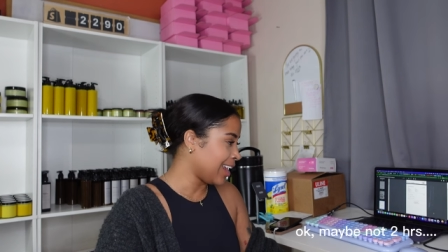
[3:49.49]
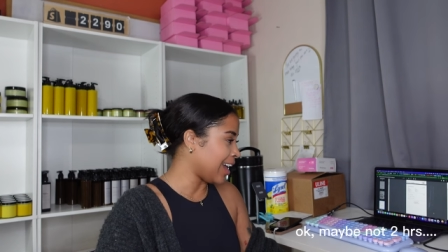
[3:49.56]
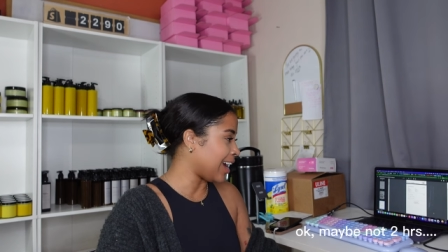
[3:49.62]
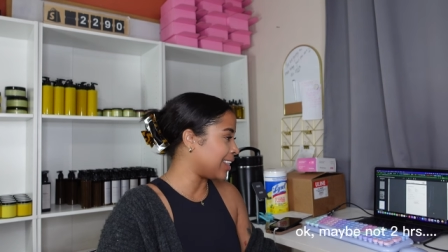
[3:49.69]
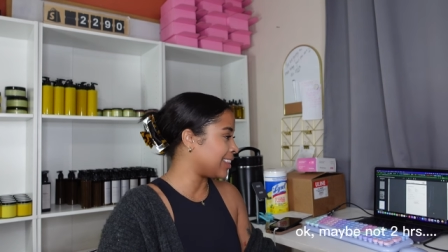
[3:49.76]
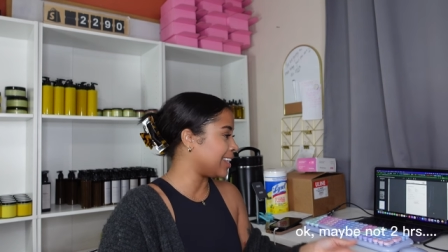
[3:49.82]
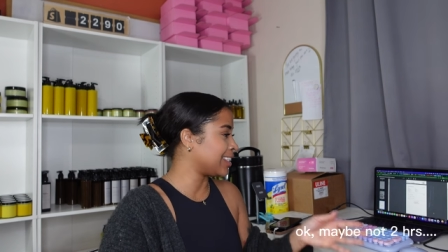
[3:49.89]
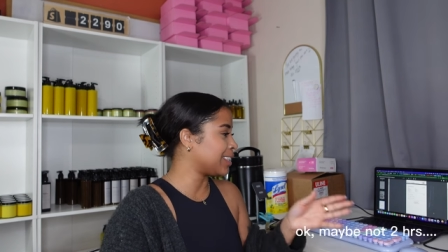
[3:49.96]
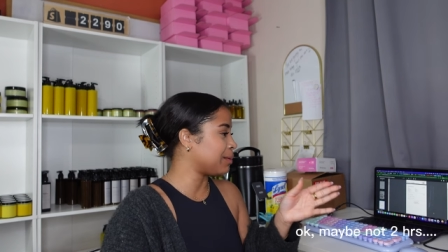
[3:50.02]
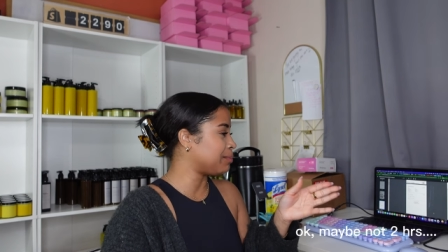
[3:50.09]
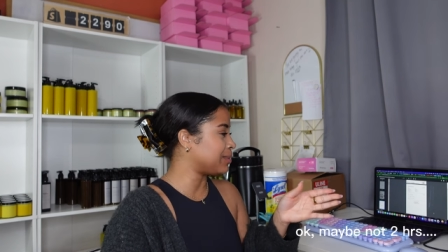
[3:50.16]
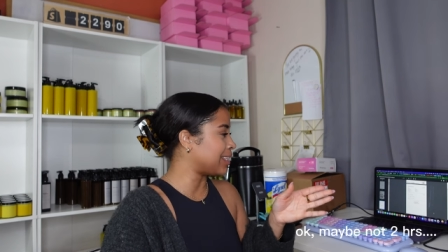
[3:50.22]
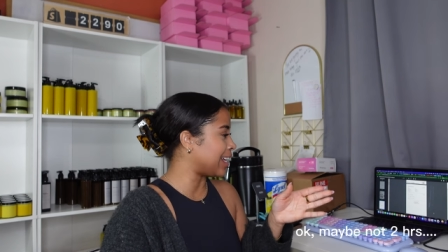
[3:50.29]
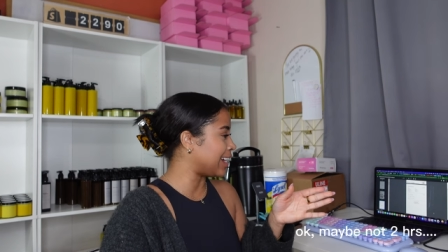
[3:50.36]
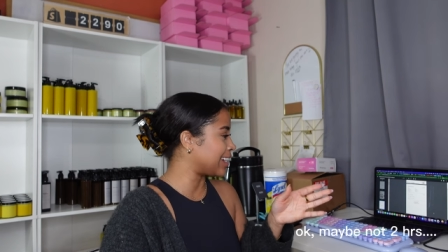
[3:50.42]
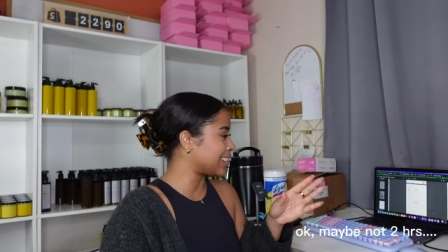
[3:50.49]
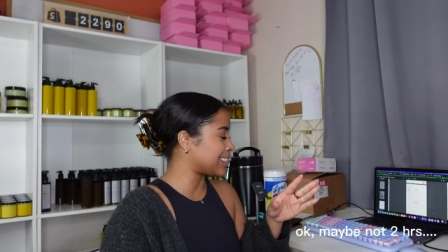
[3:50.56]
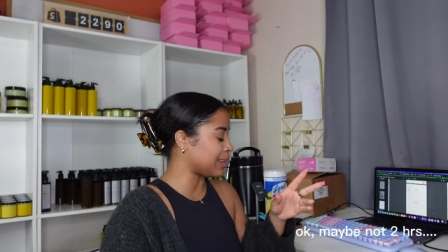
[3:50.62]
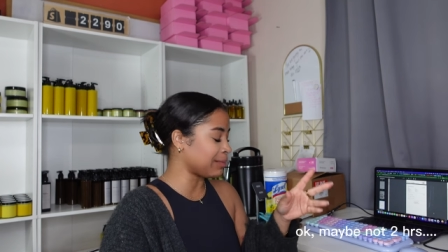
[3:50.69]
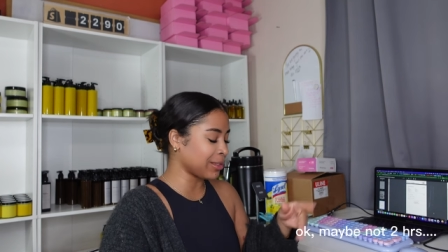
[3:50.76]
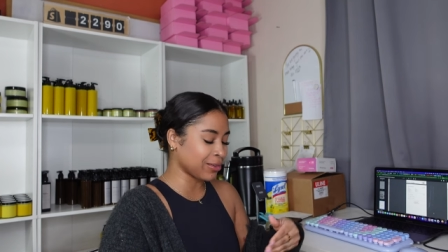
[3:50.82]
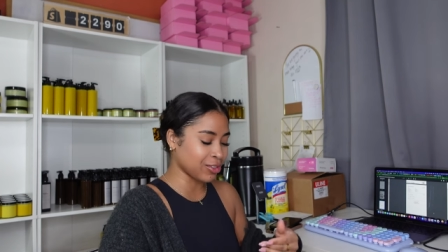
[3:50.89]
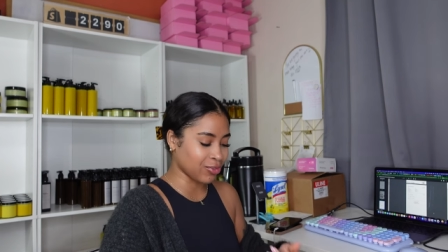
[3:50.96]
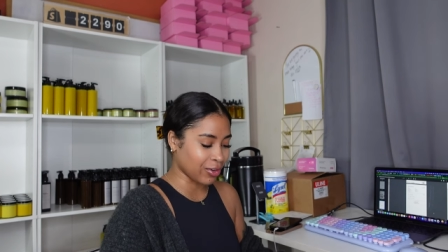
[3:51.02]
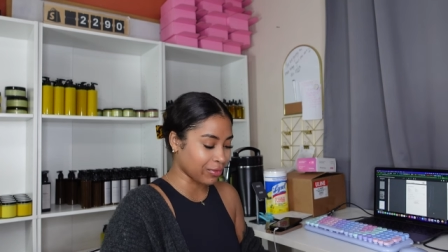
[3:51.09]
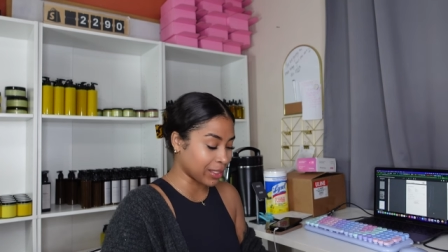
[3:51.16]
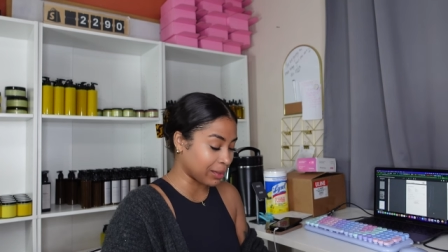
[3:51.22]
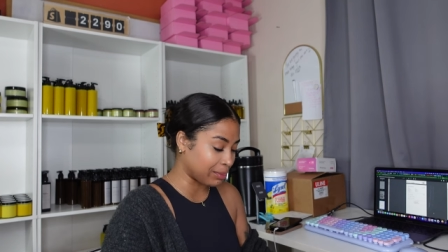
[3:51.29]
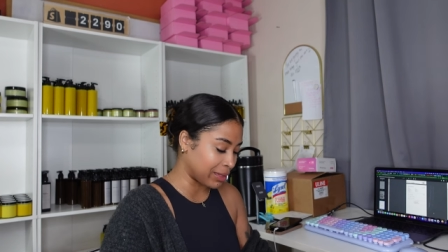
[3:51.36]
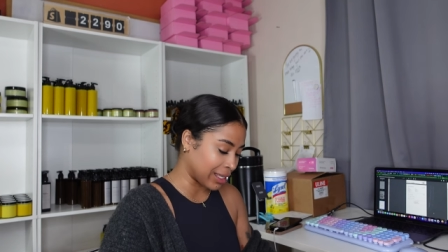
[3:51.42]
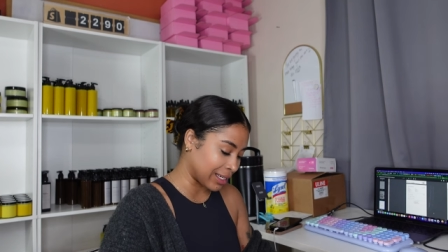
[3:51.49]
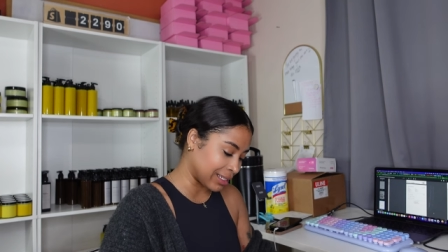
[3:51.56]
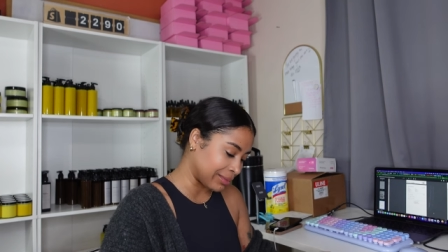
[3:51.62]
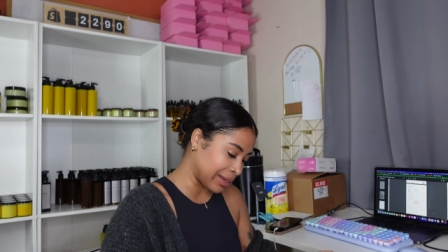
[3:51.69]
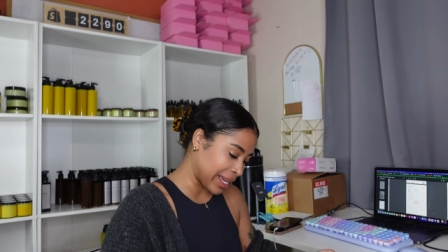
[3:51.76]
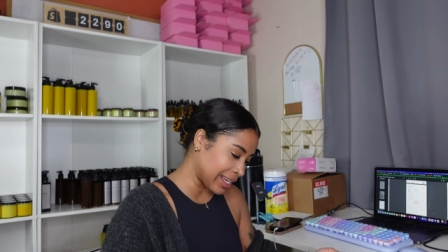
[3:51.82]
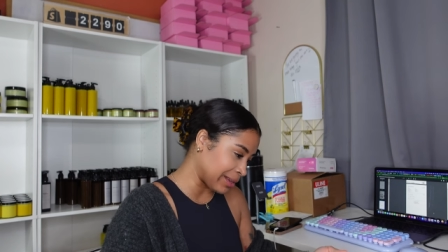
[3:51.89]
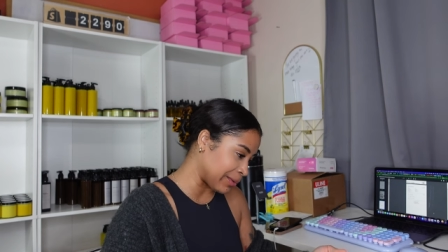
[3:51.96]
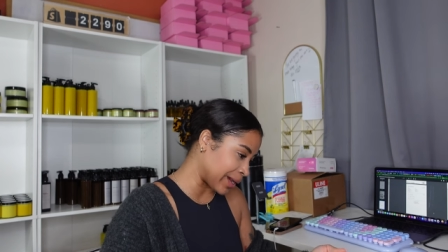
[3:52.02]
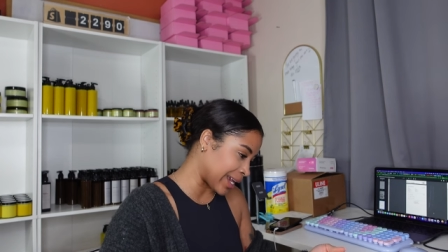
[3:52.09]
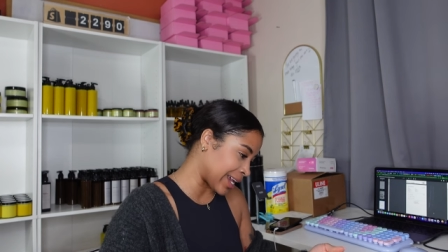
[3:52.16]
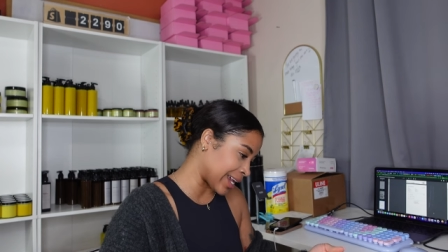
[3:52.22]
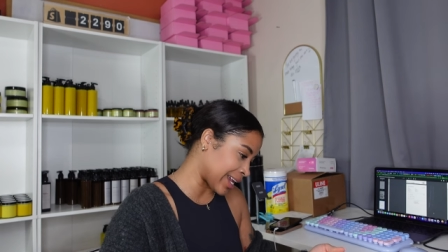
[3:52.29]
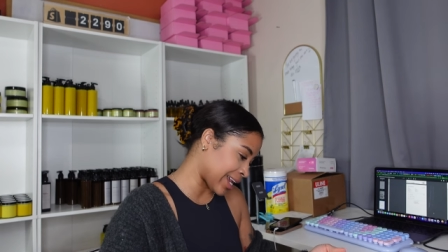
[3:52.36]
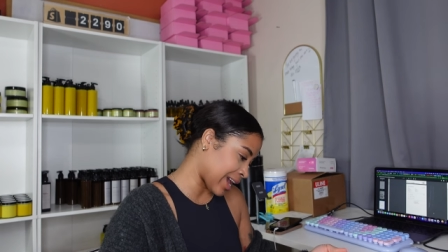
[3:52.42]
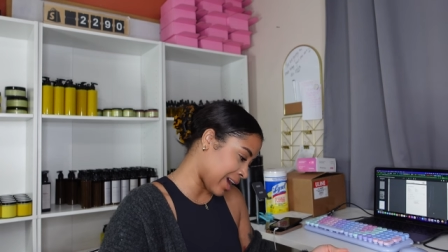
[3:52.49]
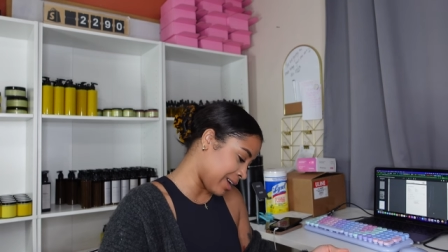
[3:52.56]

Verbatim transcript: I think the plug, something was wrong with the plug, but anyway,